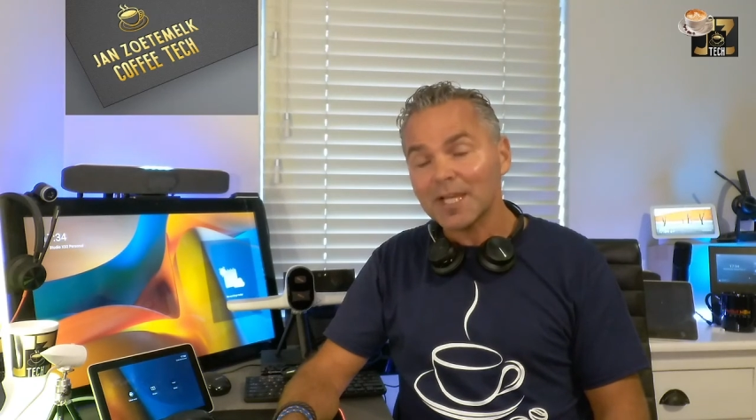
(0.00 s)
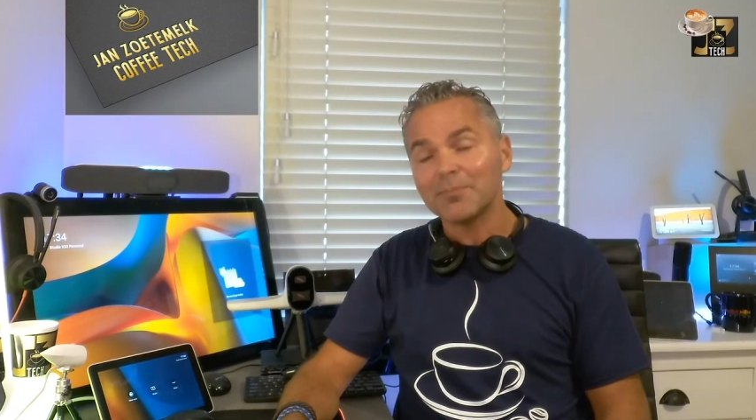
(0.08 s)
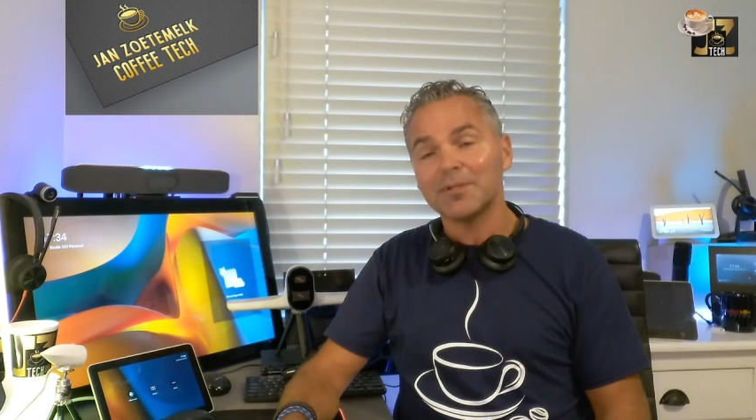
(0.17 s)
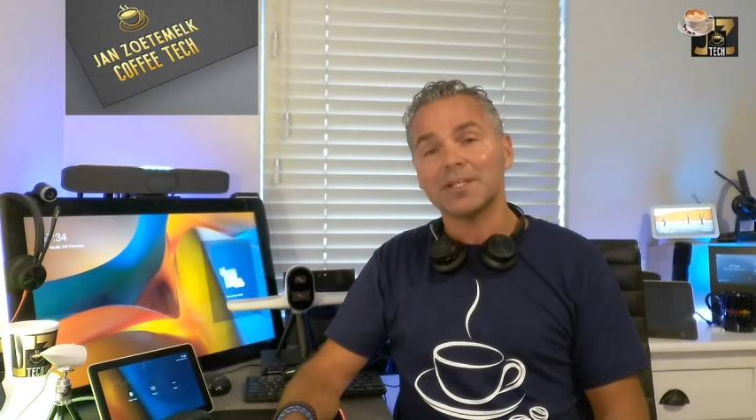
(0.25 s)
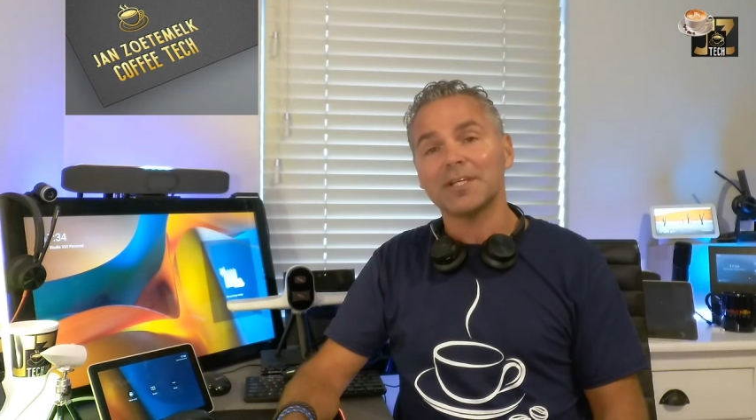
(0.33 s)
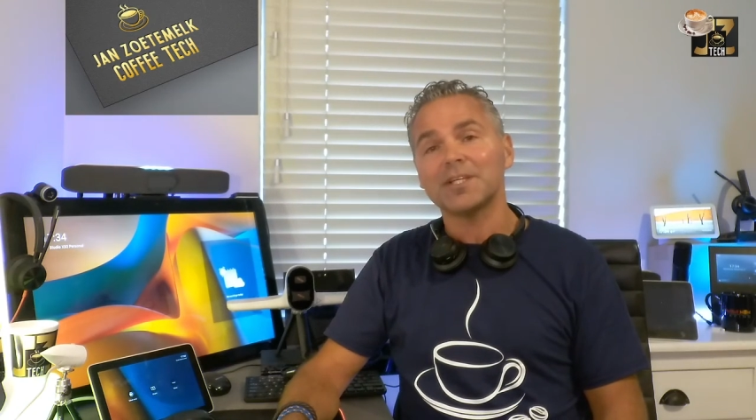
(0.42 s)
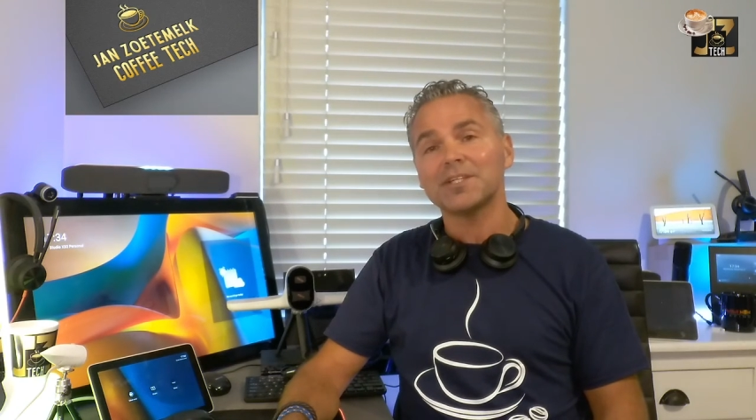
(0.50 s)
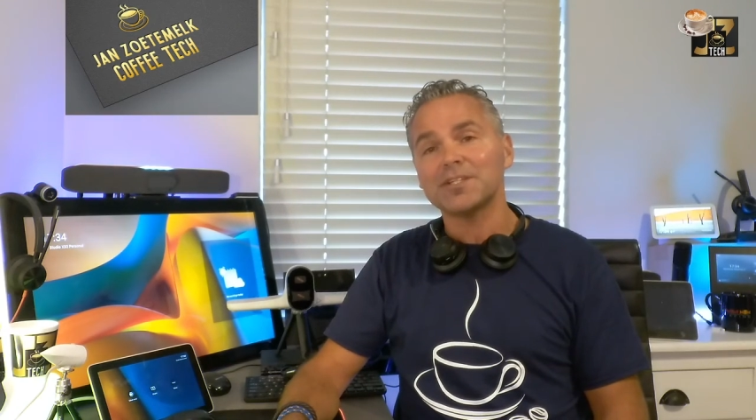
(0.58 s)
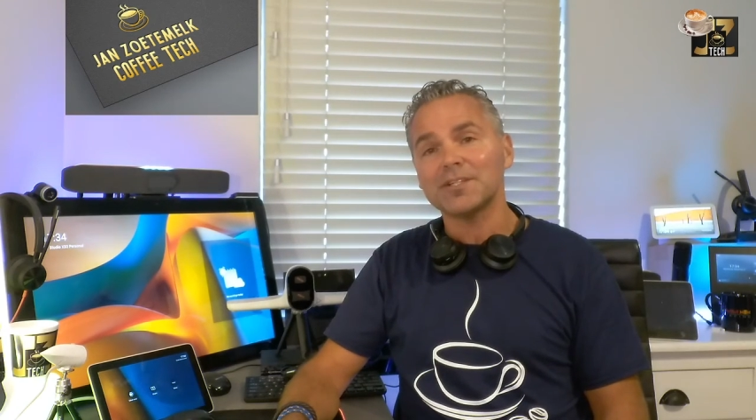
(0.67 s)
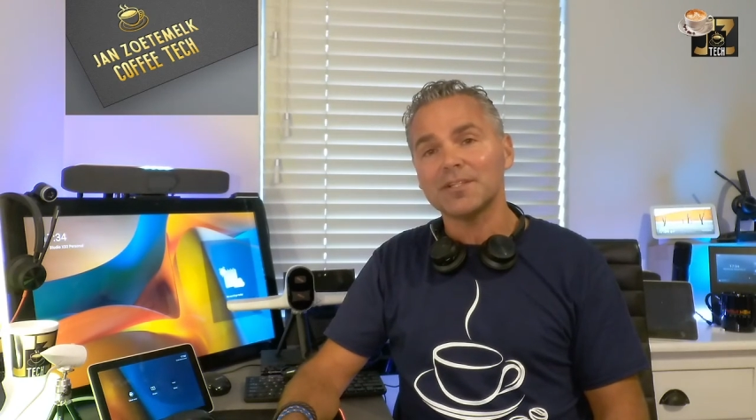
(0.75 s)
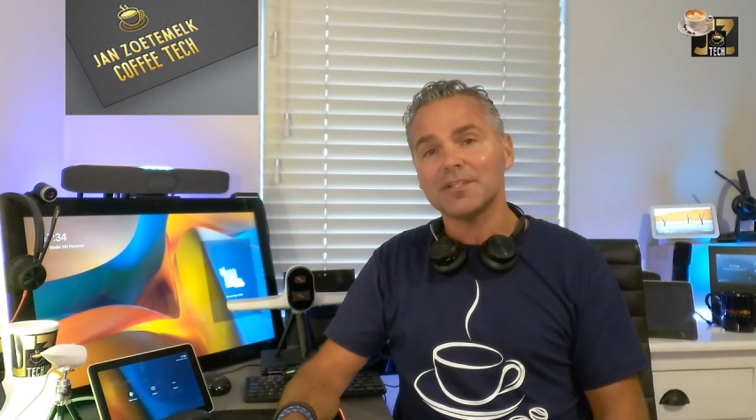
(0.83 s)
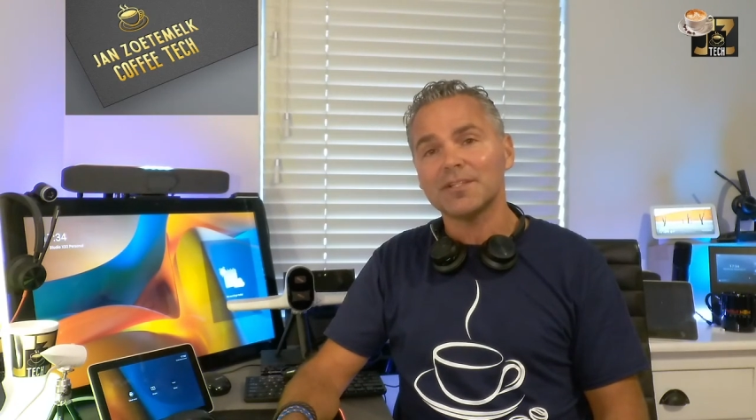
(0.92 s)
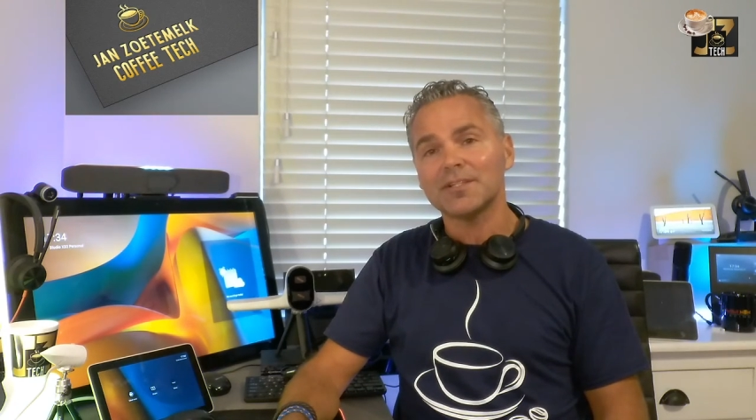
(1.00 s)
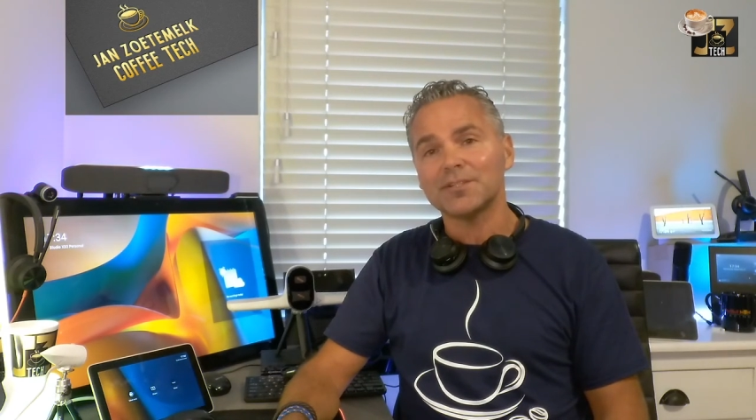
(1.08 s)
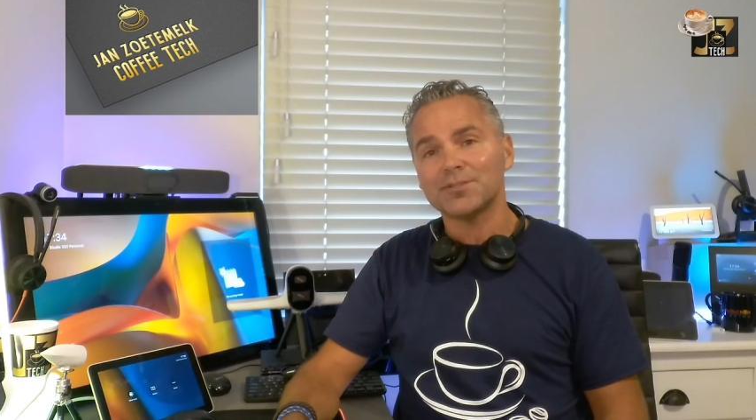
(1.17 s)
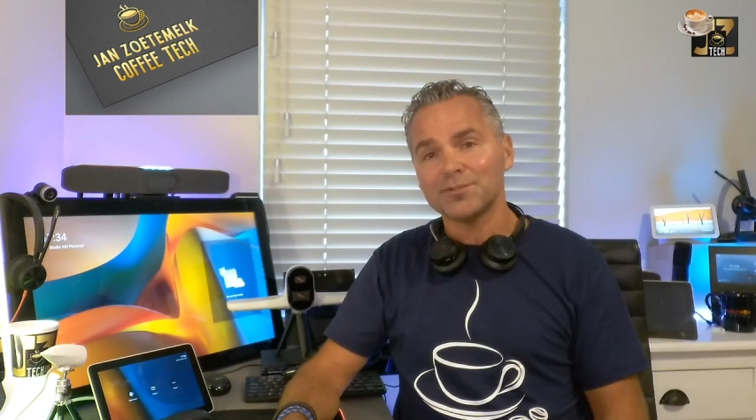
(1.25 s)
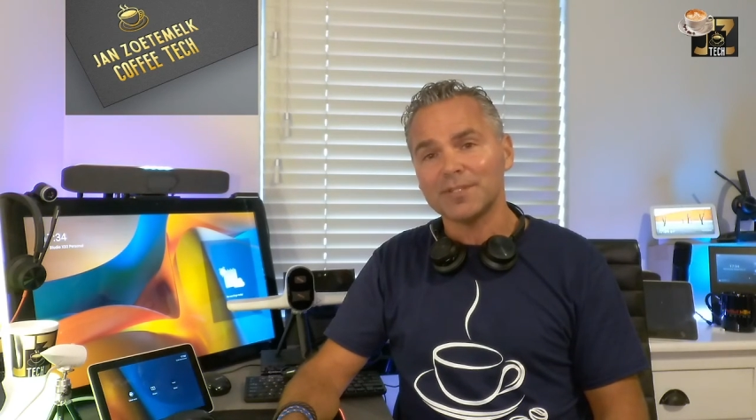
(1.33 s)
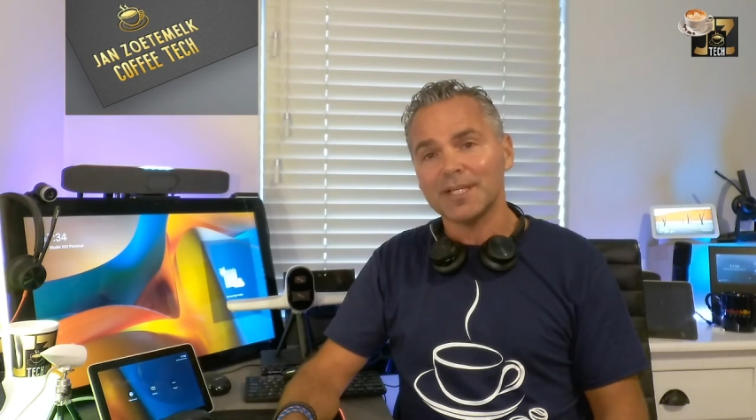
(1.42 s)
application
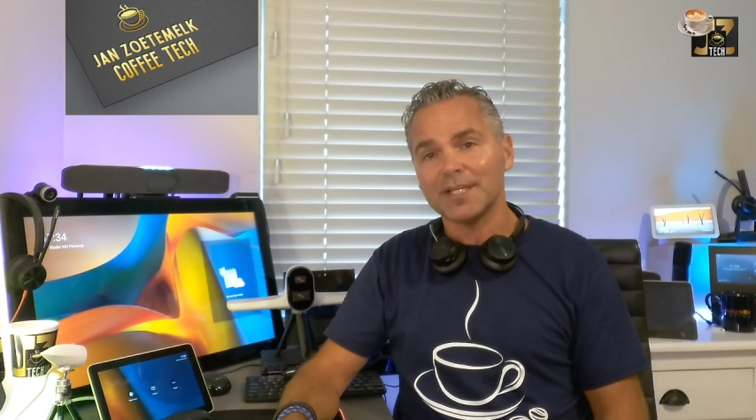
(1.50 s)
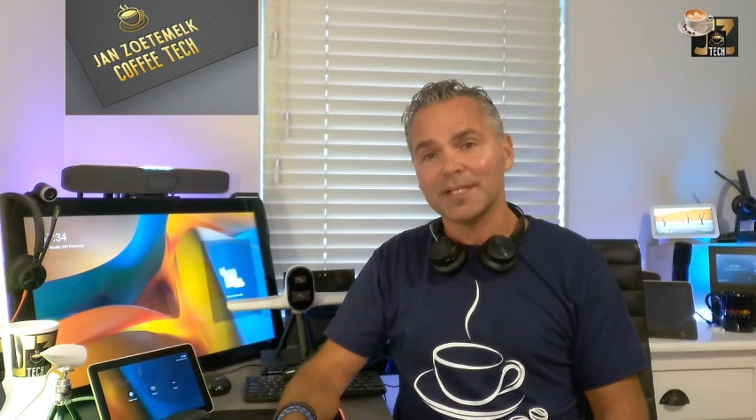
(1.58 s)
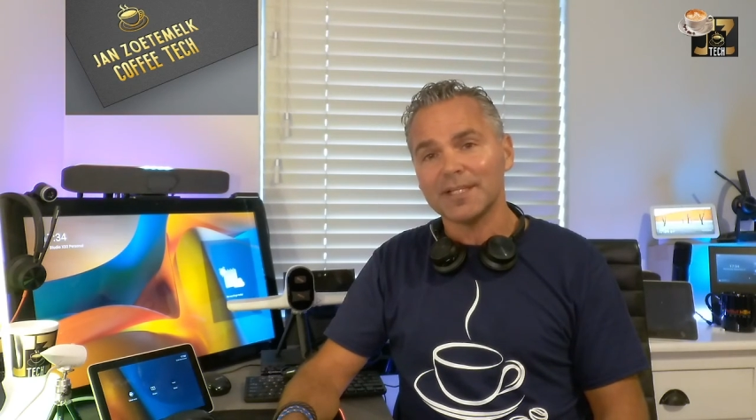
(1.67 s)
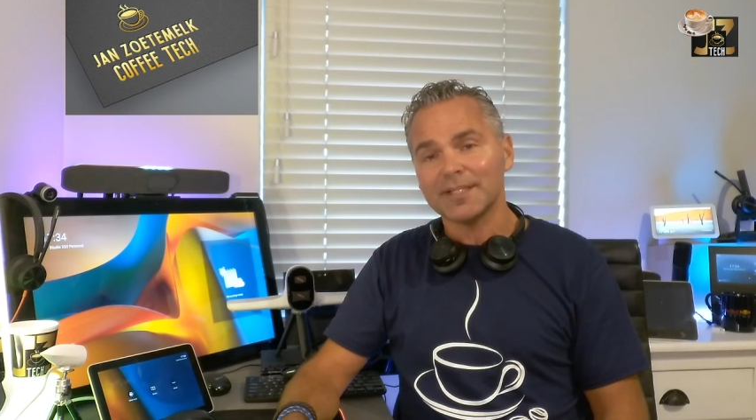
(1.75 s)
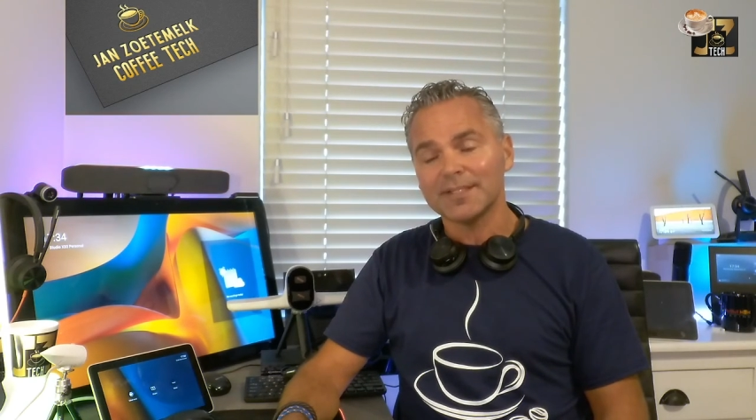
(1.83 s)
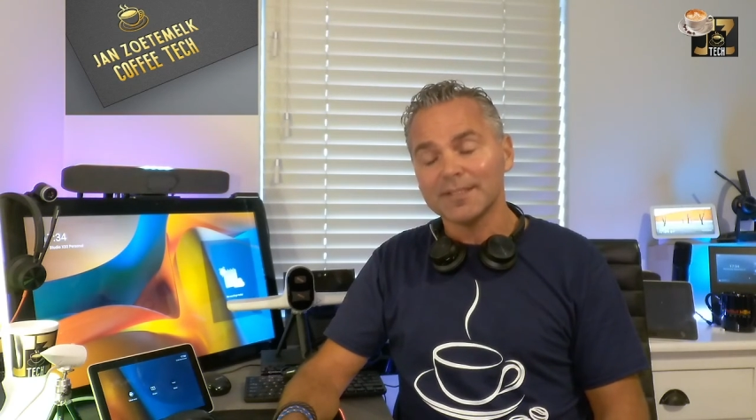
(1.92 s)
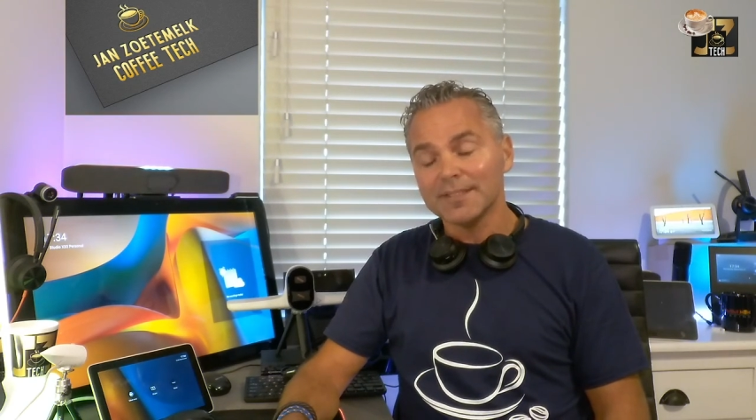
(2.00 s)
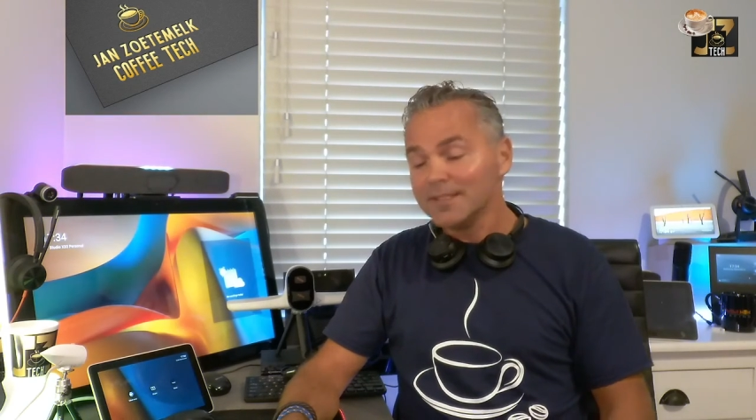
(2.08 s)
today.